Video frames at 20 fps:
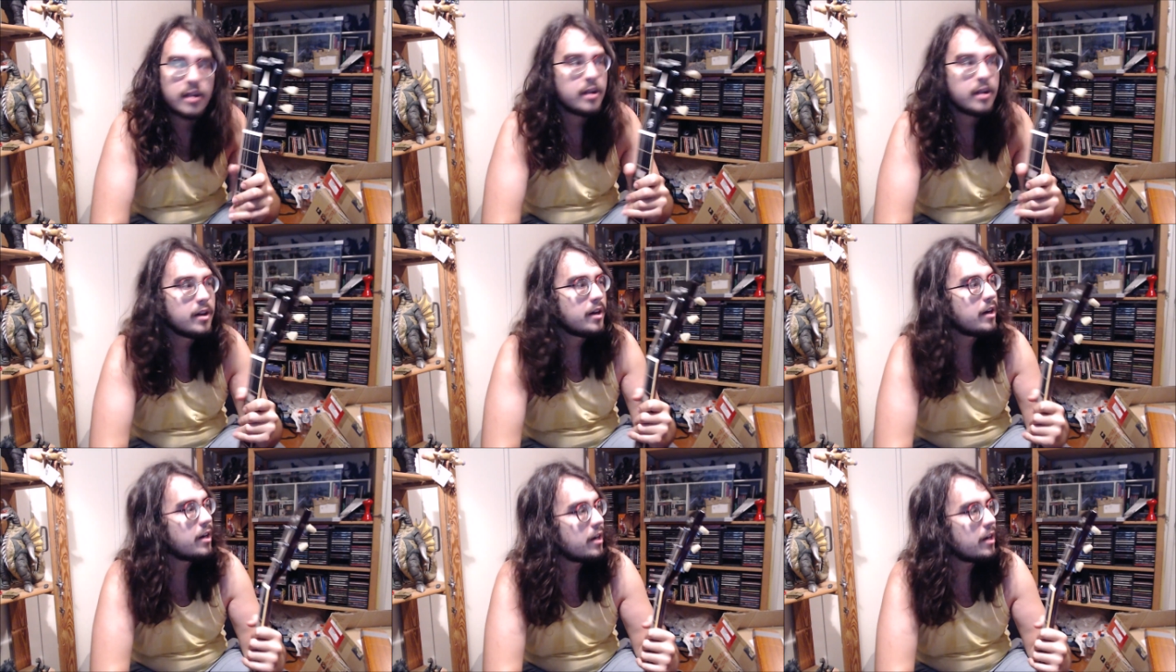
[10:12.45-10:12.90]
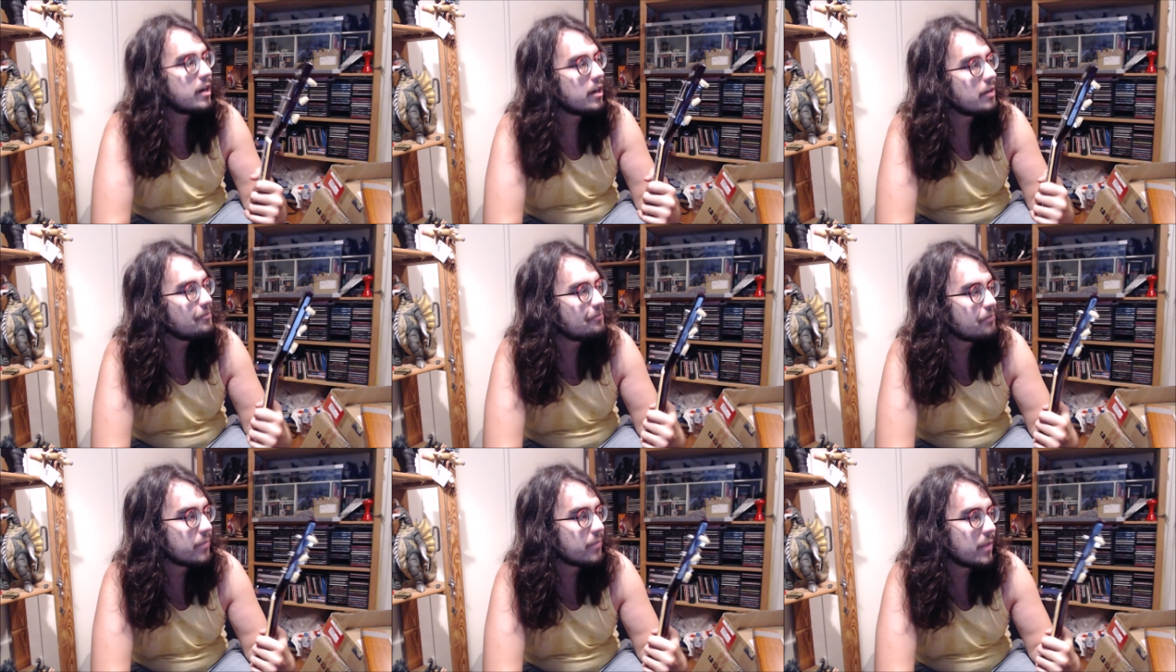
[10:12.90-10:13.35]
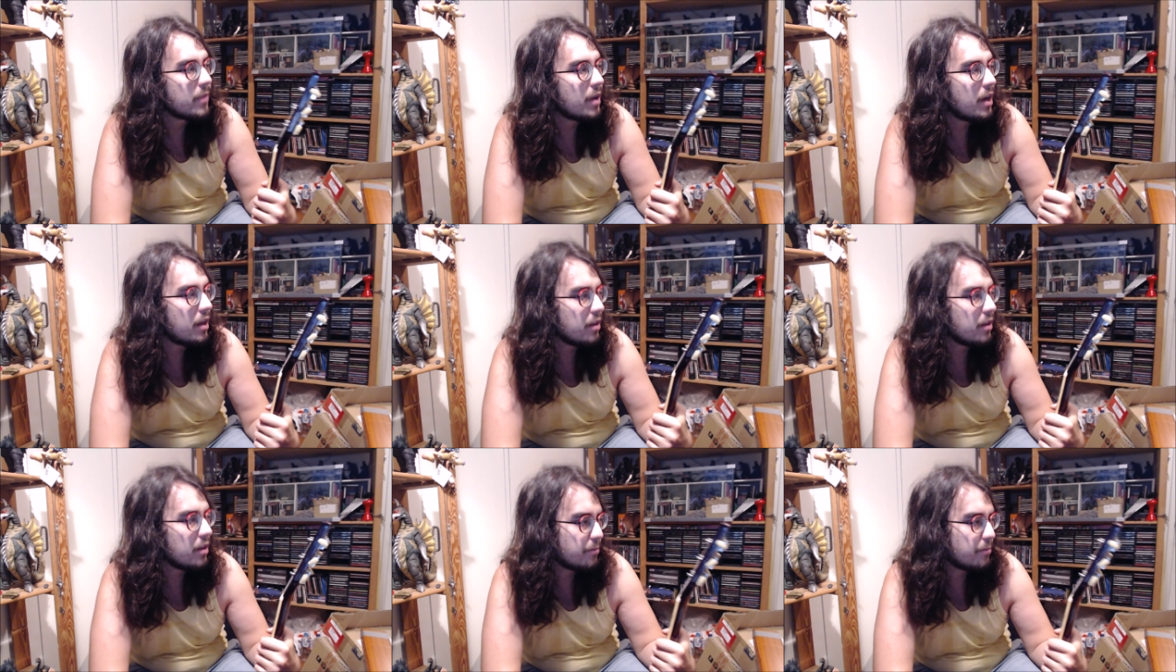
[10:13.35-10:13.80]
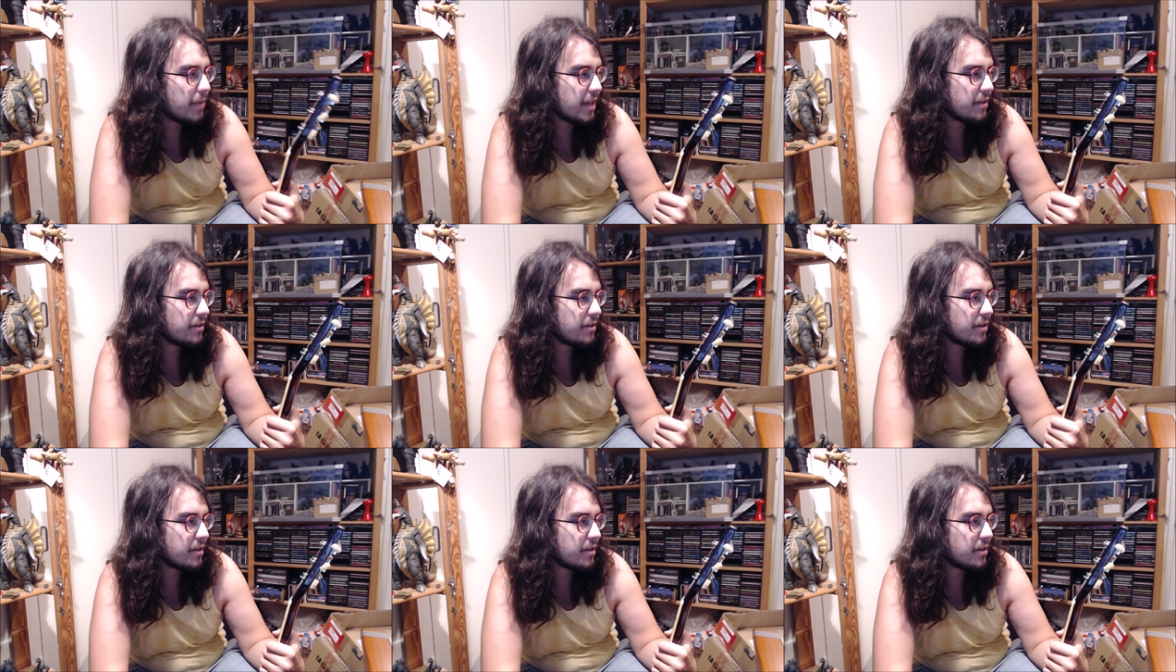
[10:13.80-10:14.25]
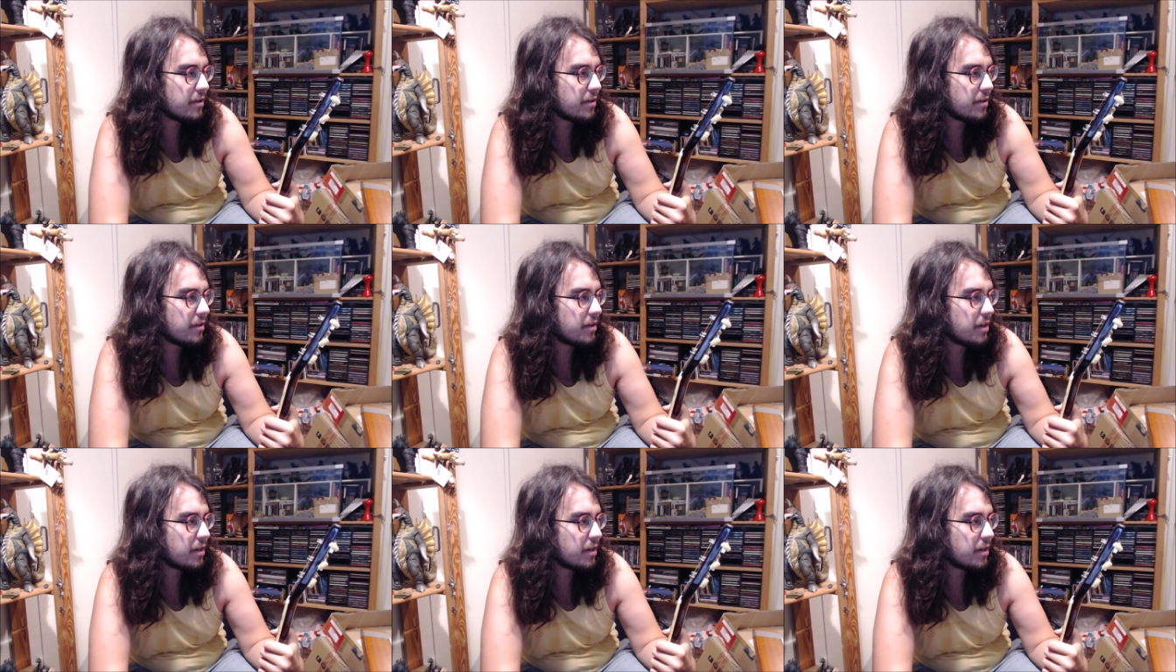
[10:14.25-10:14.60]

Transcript: The Harley Benton